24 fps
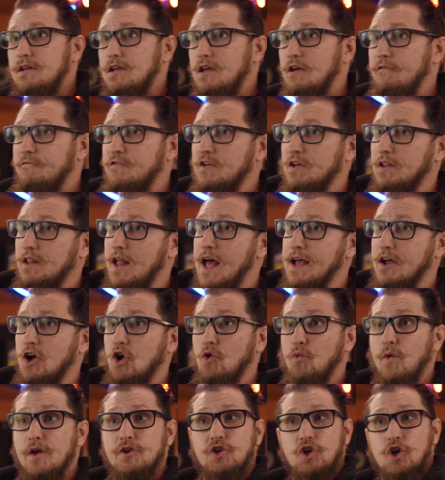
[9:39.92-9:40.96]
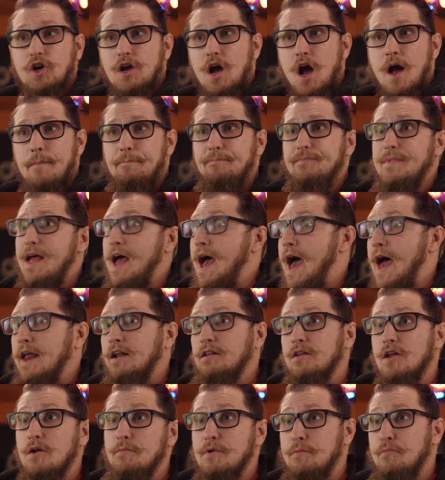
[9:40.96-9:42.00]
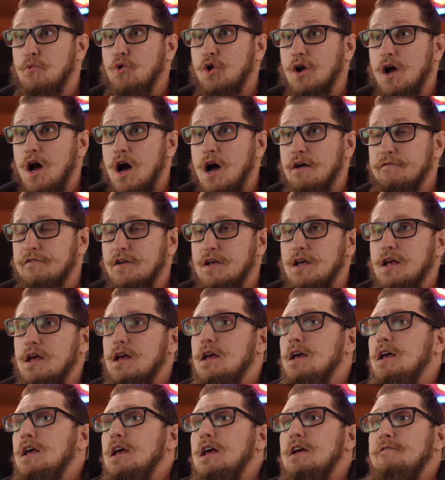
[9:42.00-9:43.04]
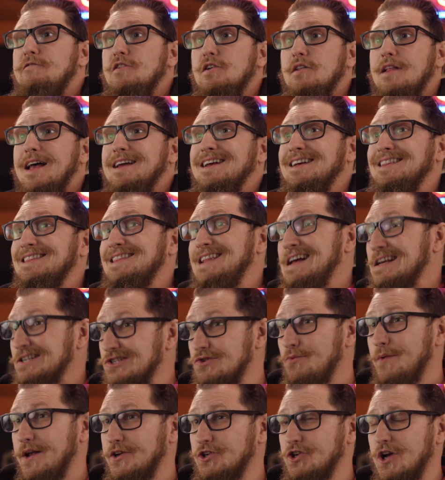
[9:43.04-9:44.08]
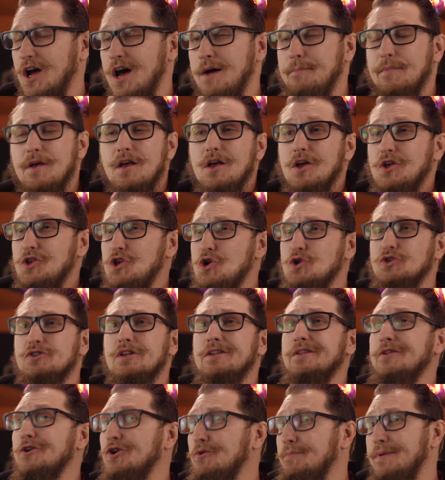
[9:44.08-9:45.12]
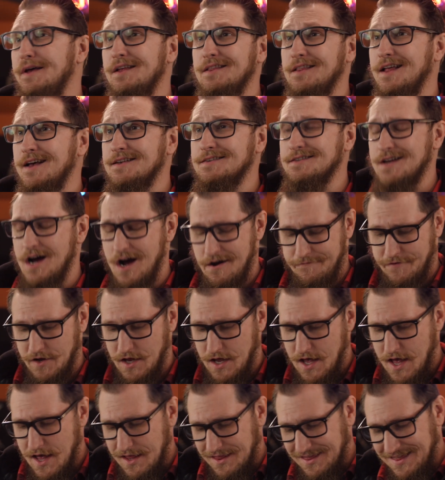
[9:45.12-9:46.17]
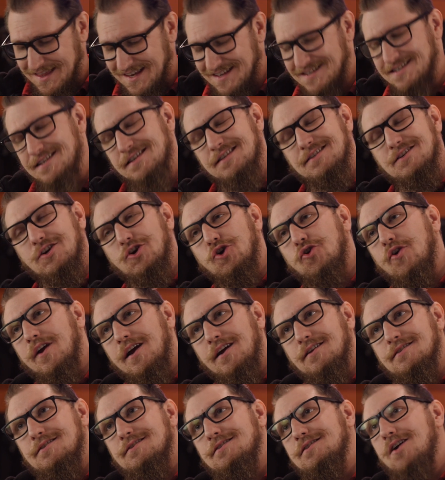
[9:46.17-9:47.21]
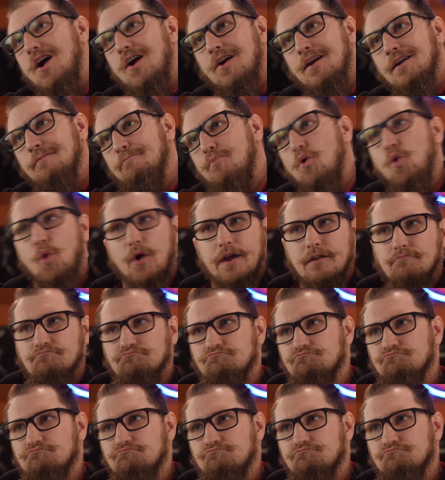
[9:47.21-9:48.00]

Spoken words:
If you like a richer cup, add a little bit more coffee. If you like a less rich cup, use a little bit less coffee. This is a great starting point.